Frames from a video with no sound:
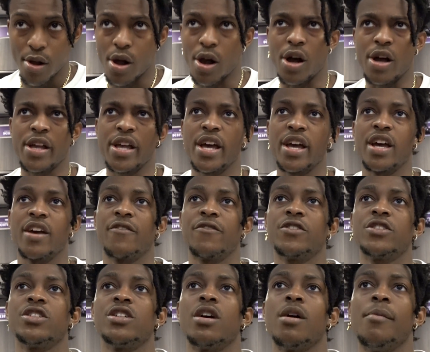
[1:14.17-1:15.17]
Yeah,
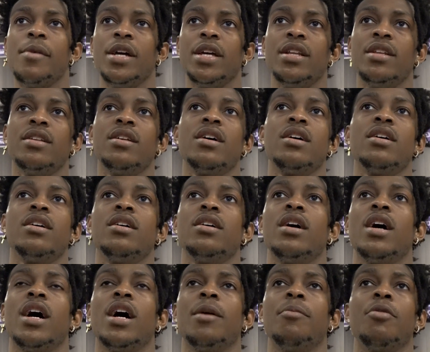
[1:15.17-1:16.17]
for sure.
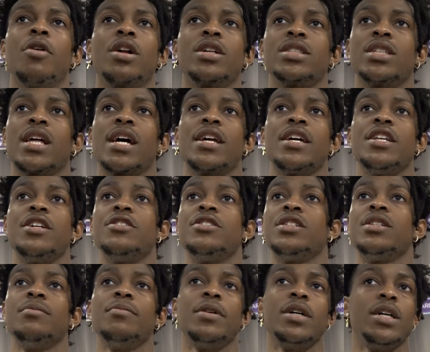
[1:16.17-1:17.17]
Brought us a lot of
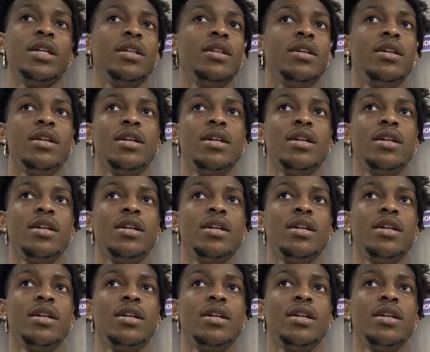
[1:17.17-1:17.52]
energy, but